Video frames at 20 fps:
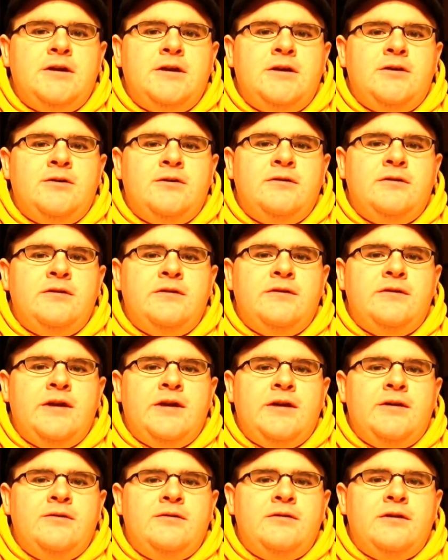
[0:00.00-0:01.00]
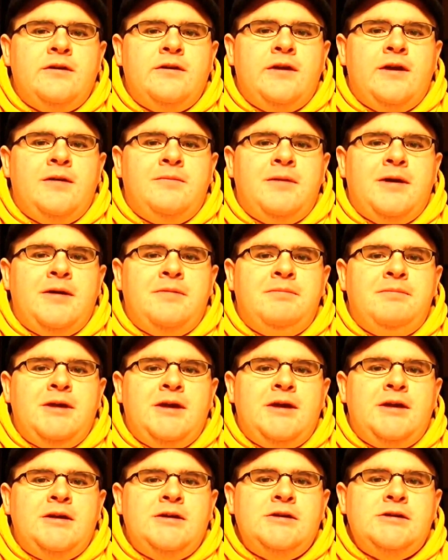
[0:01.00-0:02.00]
as this thing goes on, that might be
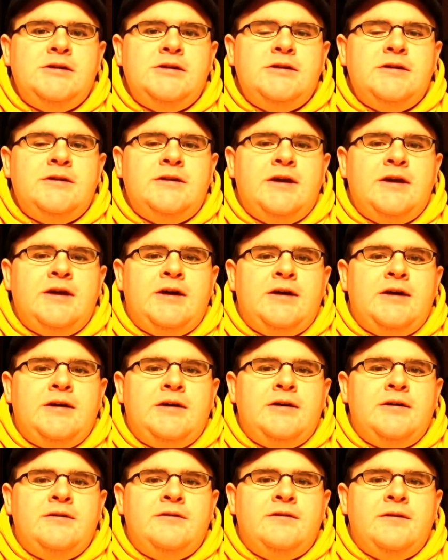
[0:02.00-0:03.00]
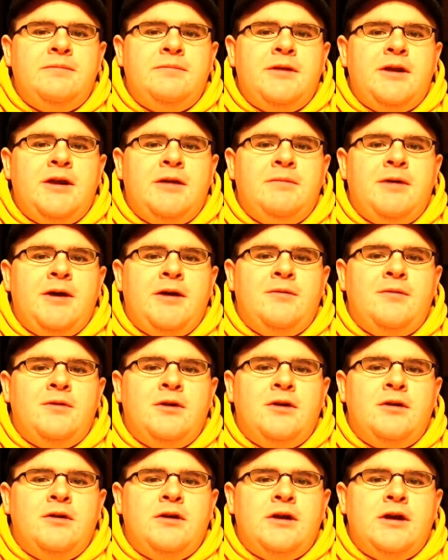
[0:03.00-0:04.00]
an issue, something I might
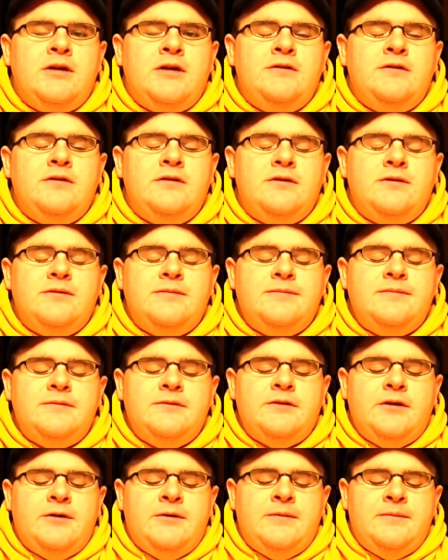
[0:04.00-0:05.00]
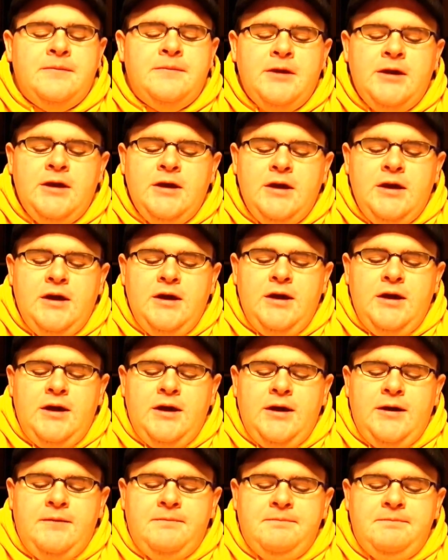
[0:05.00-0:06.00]
want to look into. So
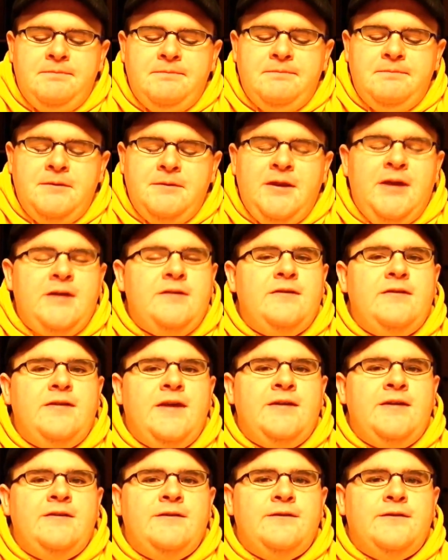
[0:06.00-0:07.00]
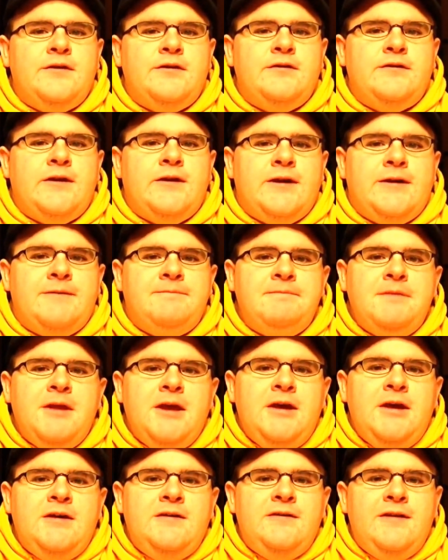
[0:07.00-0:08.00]
that's the first thing.
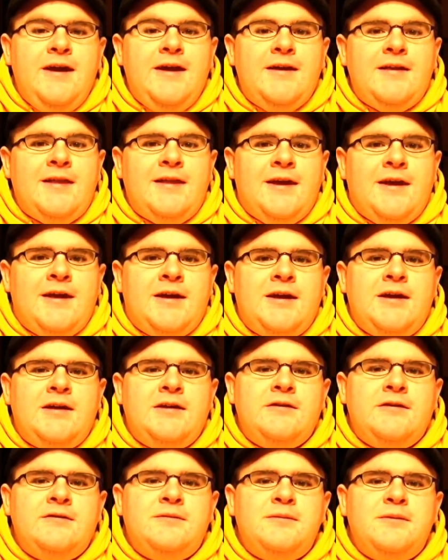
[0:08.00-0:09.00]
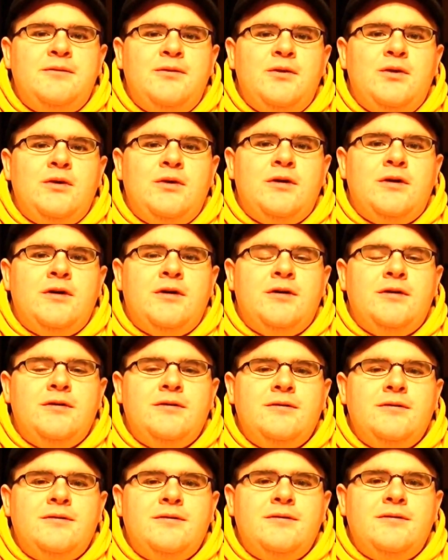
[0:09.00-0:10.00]
The second thing is, before
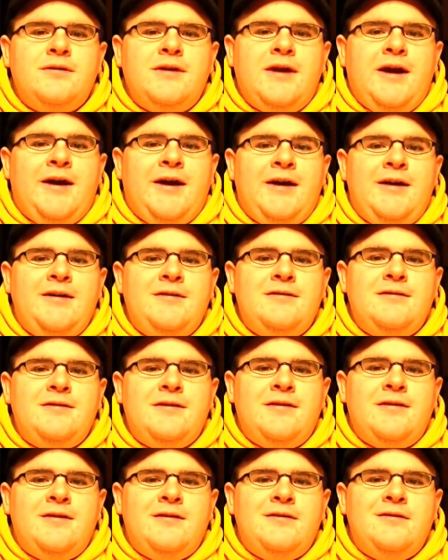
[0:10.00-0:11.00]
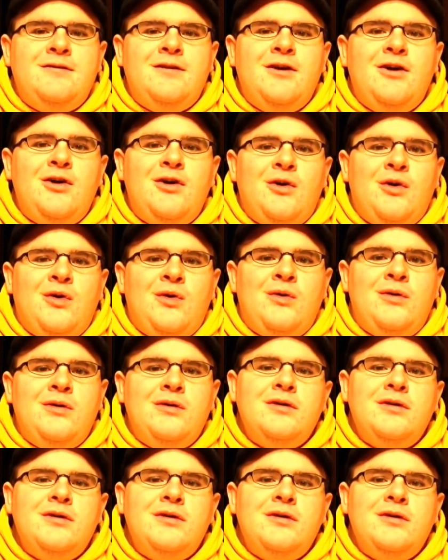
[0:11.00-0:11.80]
the ice and the snow,